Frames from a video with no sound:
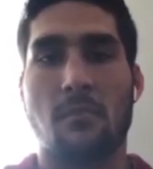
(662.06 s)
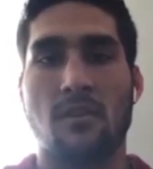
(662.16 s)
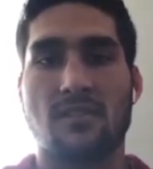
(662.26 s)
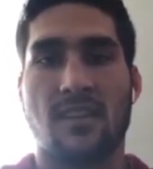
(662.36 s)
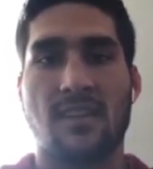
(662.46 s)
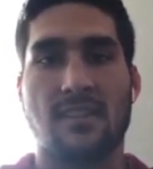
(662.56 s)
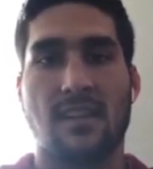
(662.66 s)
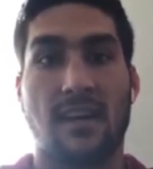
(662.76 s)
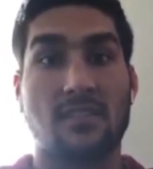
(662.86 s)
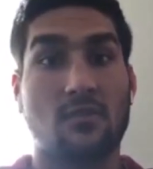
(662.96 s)
of the kids in high
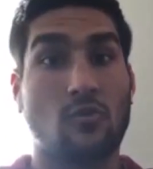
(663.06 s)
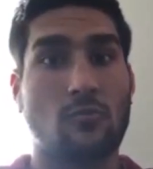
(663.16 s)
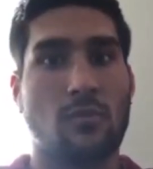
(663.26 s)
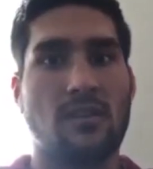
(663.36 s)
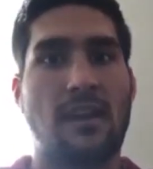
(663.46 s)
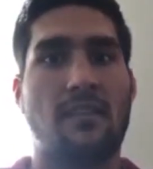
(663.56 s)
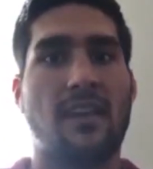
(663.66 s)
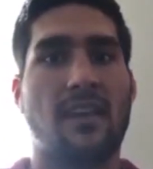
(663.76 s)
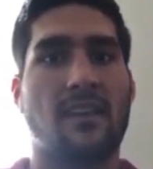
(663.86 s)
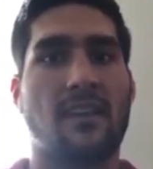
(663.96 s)
school, but now that
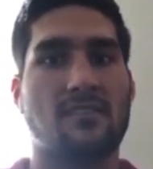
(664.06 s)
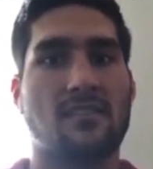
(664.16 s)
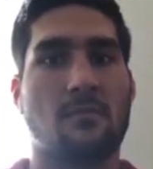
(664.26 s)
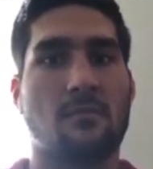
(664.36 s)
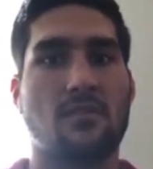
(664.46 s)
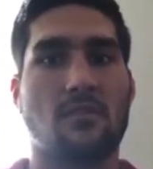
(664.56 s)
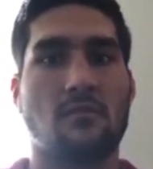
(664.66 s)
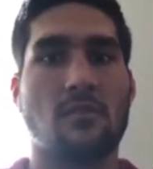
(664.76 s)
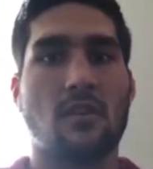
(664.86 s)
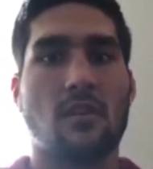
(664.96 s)
catches up to you.
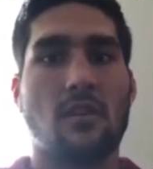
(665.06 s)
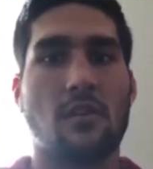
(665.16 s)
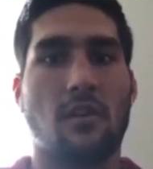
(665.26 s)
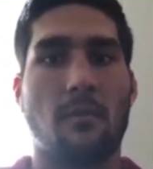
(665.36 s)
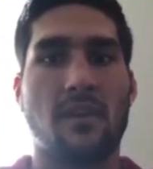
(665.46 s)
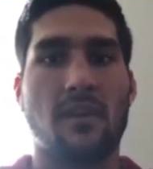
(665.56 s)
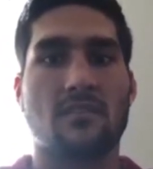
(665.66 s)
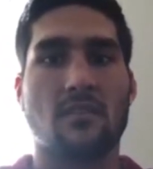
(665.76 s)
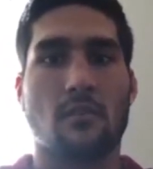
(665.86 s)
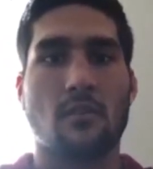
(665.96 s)
You know what I mean? So
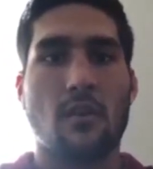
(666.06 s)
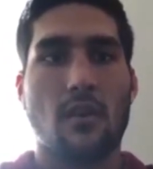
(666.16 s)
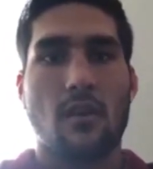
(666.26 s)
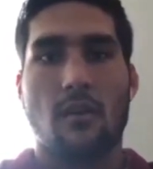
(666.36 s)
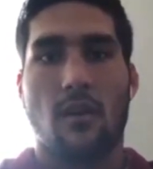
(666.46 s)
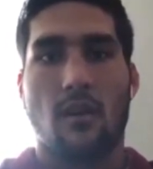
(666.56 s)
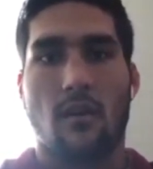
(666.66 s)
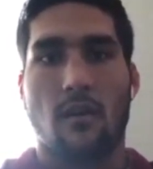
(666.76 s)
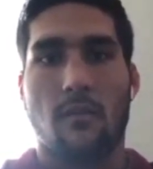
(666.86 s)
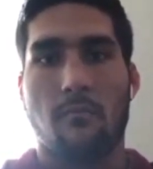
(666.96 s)
my
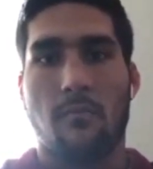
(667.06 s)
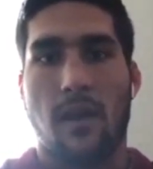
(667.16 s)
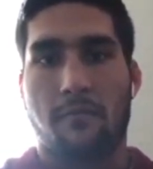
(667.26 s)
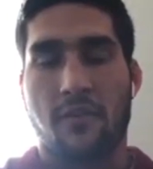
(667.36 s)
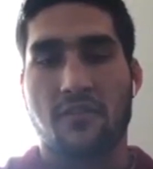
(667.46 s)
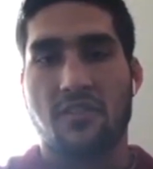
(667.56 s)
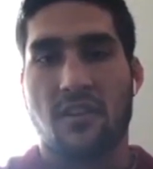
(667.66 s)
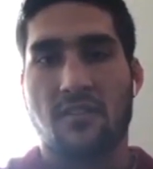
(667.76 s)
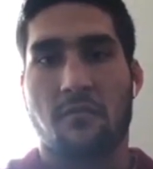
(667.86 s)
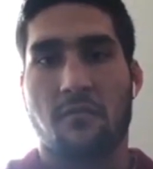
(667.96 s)
first year as a freshman,
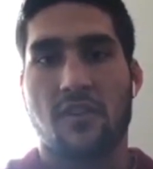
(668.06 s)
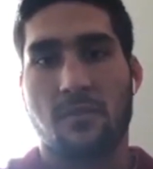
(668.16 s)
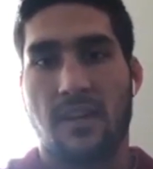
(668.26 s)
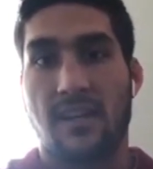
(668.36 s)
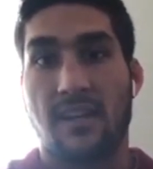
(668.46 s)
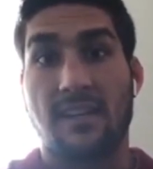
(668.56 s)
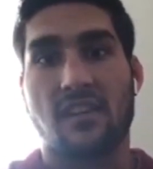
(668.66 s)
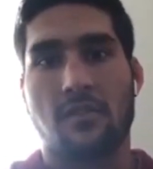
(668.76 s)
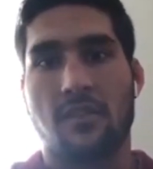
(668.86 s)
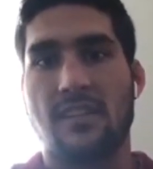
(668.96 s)
I didn't catch. I only
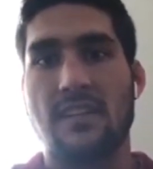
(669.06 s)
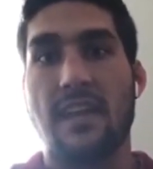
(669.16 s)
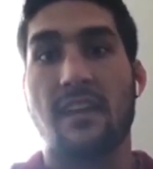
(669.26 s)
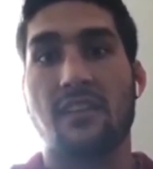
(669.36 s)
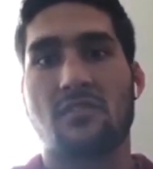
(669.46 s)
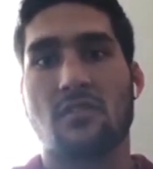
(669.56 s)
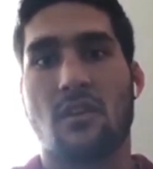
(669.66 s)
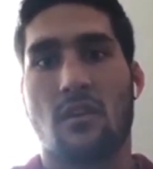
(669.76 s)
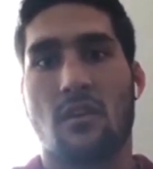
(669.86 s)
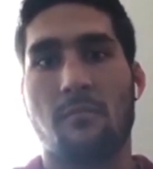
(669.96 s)
DH'd.
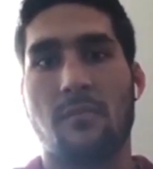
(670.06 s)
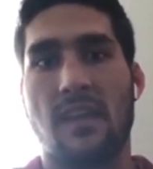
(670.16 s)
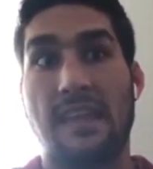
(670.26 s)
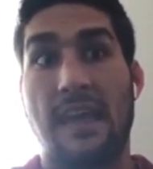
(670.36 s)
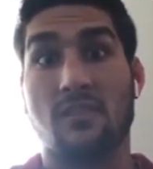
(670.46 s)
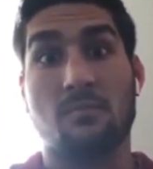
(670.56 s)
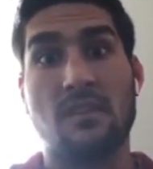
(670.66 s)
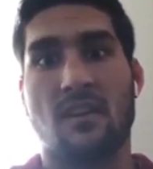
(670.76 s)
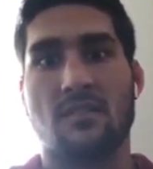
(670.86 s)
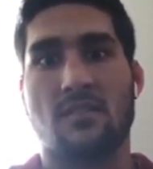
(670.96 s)
And that was
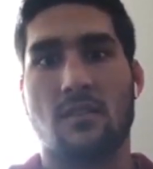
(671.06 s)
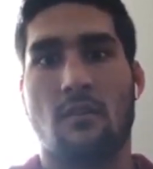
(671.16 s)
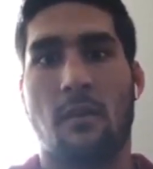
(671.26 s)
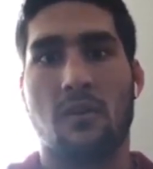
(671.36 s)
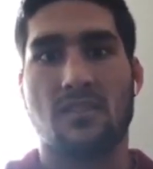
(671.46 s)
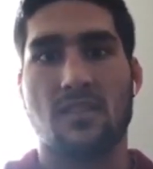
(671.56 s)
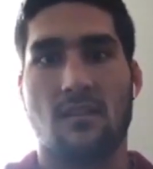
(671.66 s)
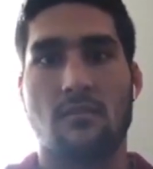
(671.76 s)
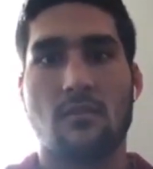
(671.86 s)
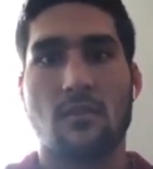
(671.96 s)
because, you know, I wasn't in
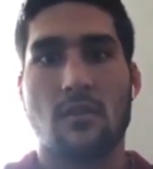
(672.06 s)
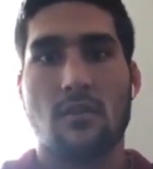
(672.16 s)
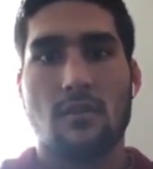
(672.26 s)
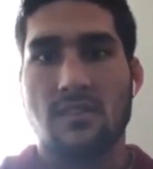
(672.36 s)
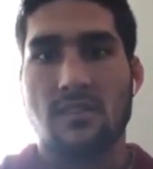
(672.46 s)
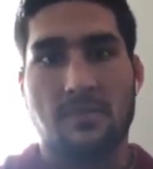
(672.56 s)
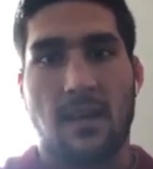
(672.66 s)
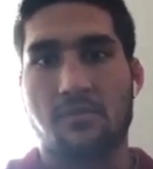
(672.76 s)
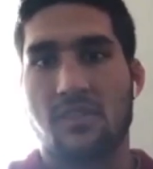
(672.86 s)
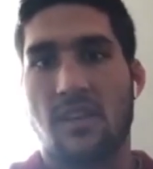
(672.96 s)
tip-top
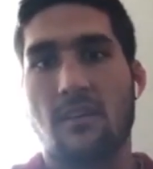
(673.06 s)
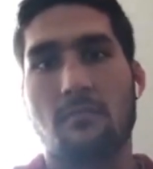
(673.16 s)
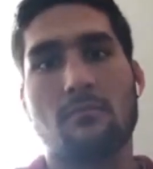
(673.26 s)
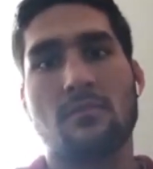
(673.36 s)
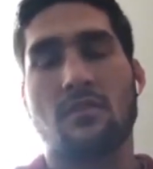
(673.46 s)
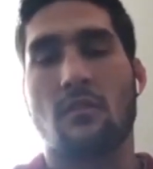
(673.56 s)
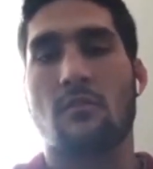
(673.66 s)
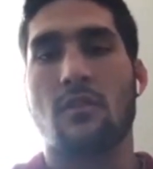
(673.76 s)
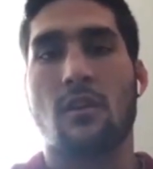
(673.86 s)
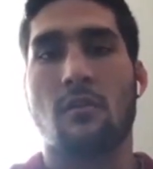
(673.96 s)
shape. So, you know, it
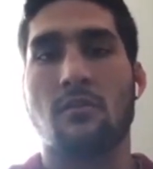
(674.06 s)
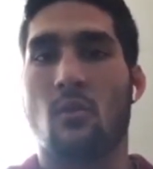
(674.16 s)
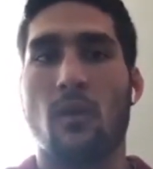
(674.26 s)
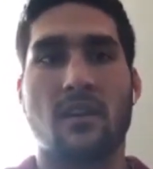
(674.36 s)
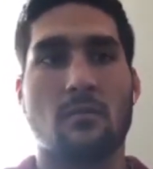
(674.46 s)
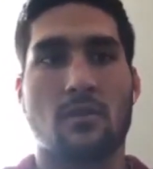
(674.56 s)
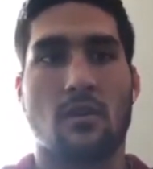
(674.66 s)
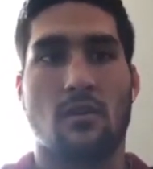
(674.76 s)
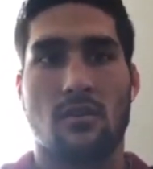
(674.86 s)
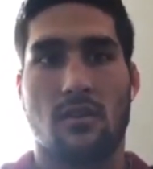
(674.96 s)
was a wake-up call. And